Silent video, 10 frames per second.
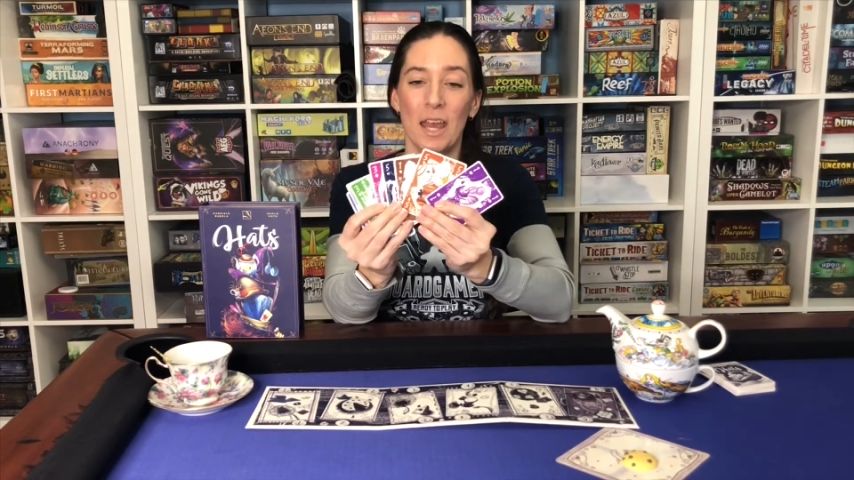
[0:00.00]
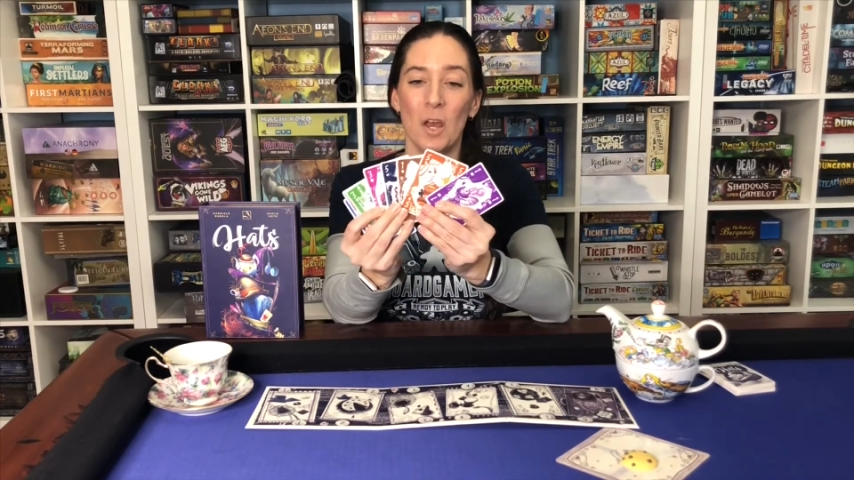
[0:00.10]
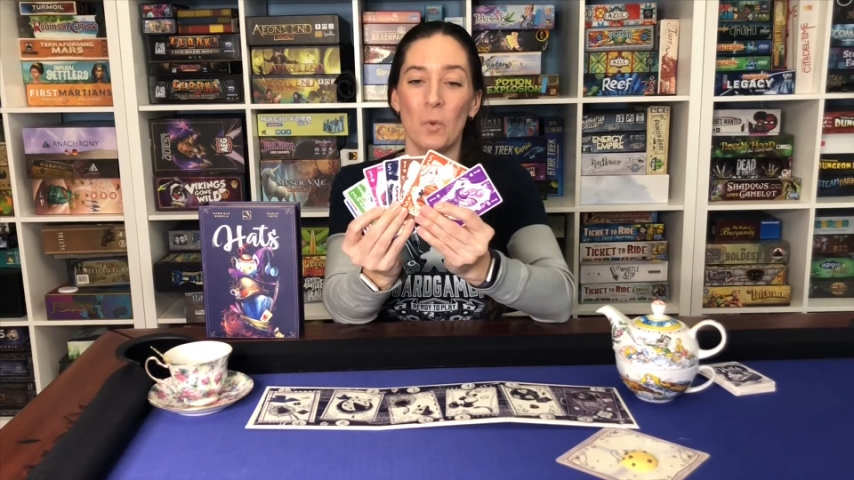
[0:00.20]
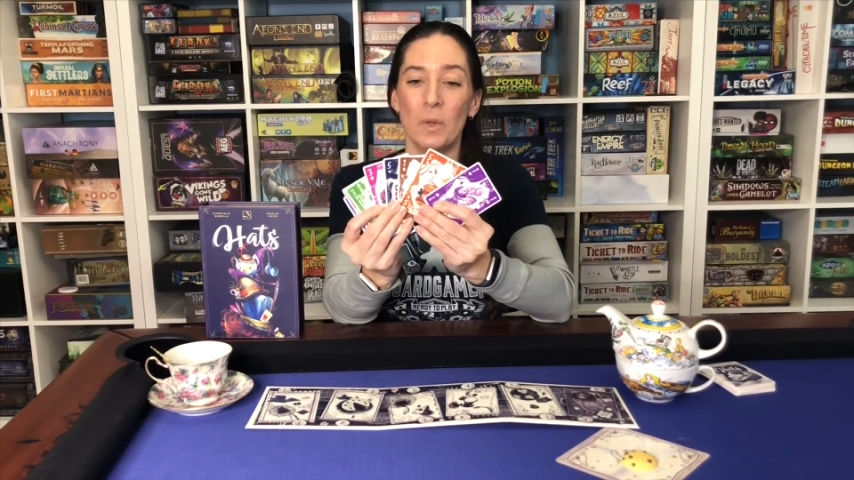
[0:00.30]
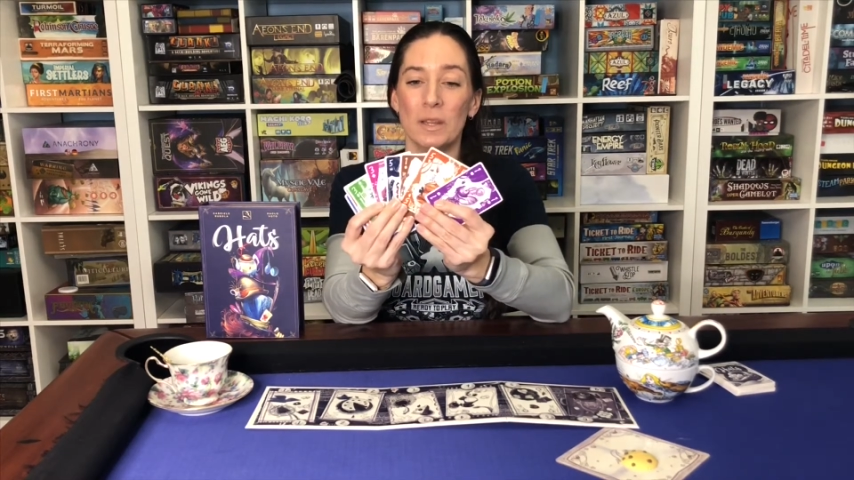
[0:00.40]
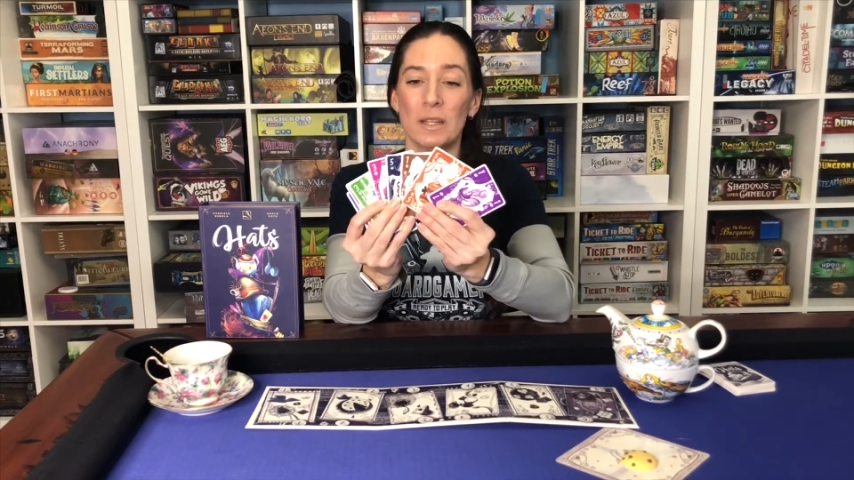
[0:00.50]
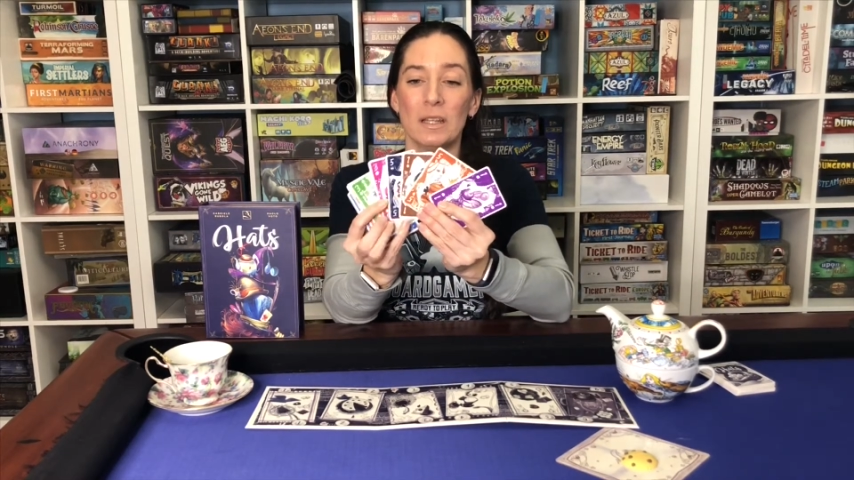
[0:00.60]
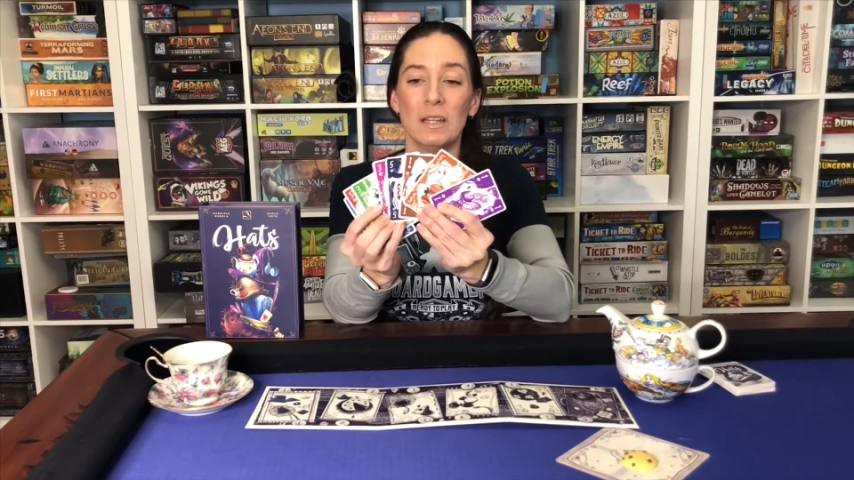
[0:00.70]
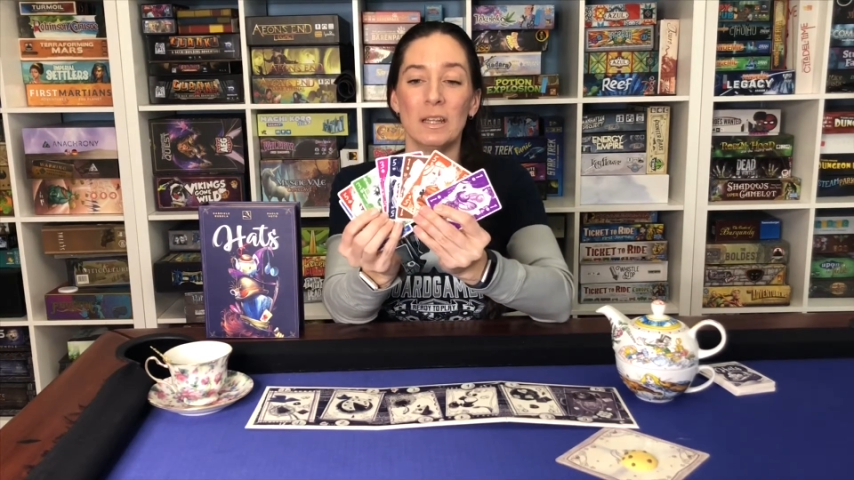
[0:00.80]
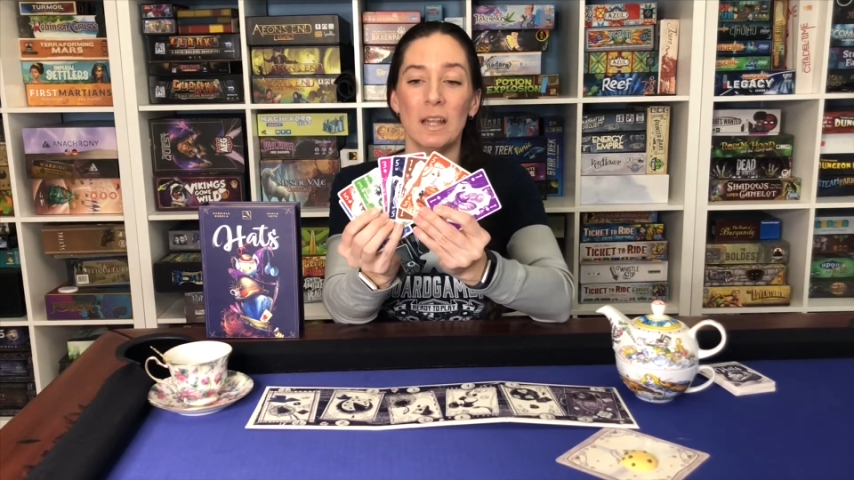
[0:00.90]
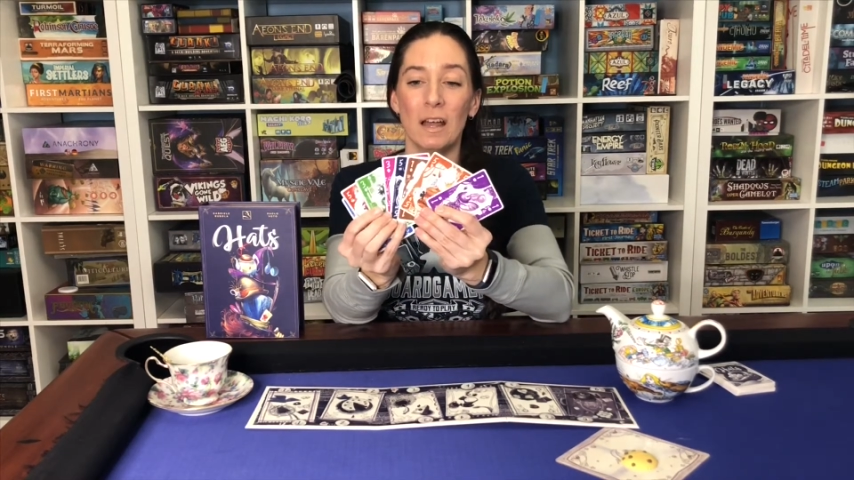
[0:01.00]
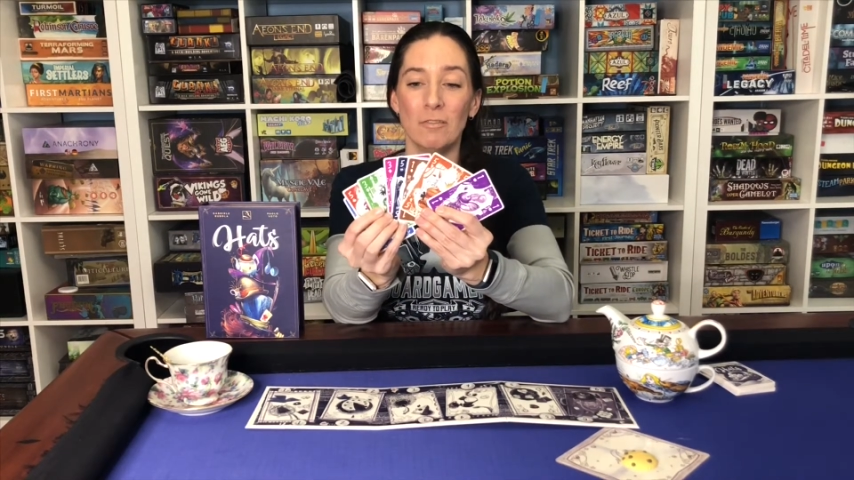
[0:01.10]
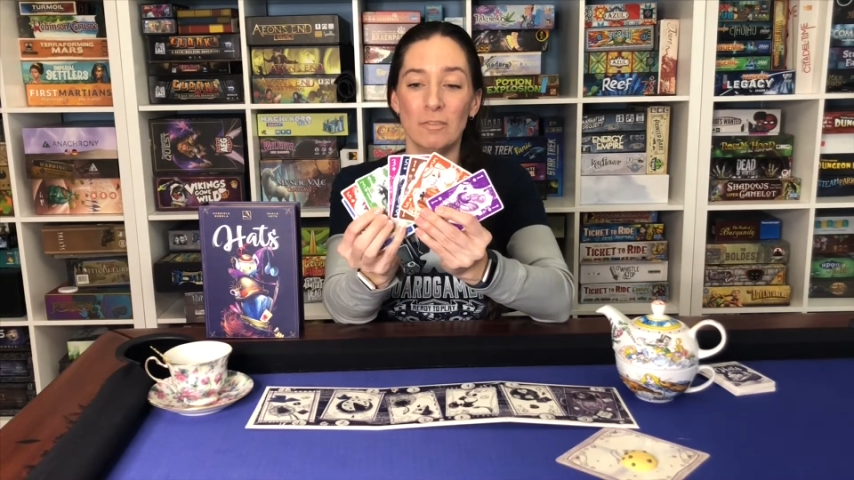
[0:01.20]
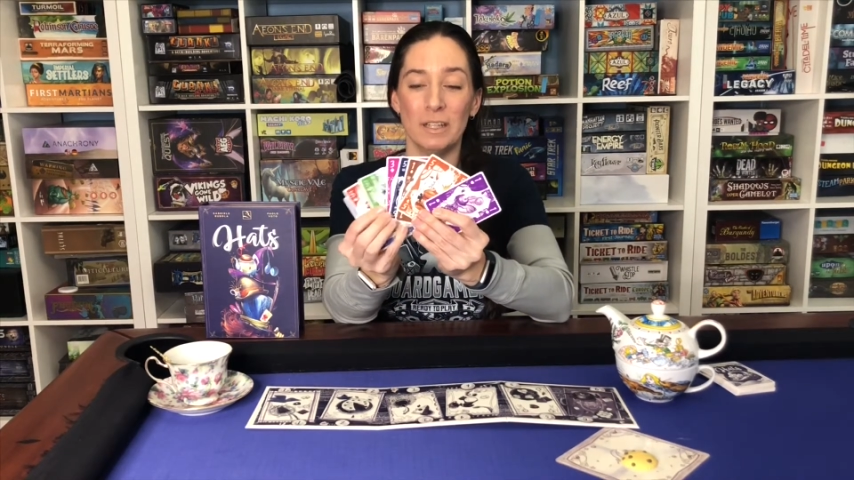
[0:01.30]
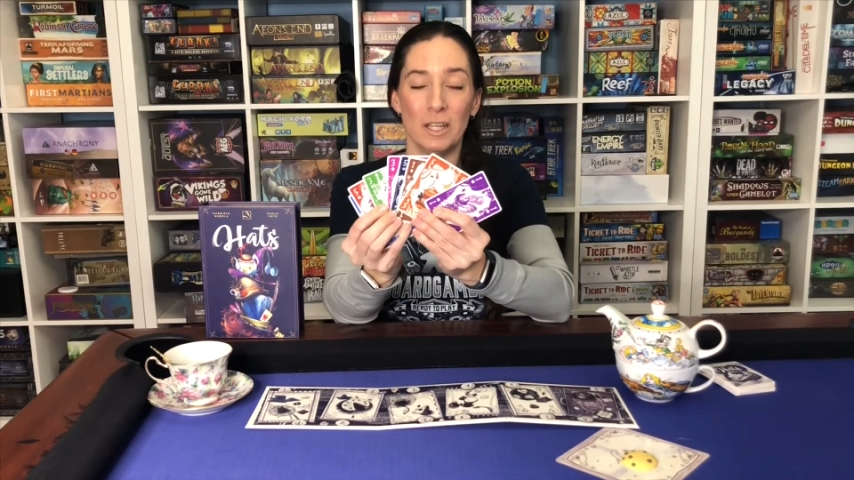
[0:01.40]
with
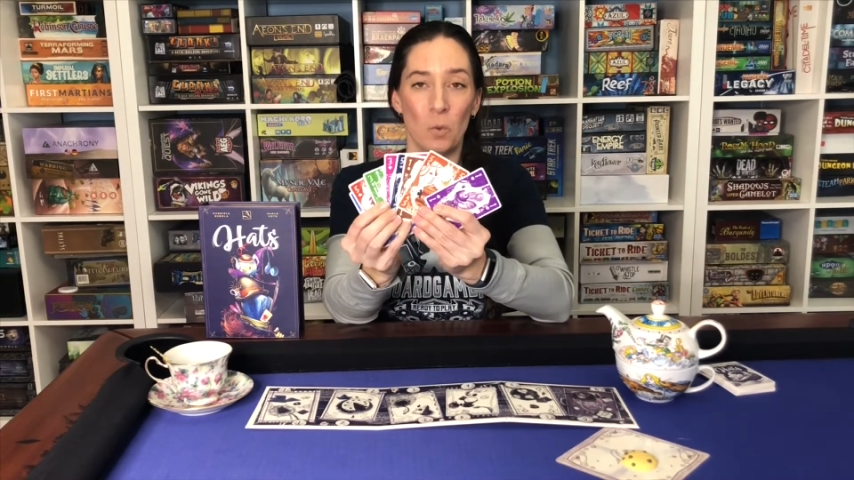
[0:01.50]
lovely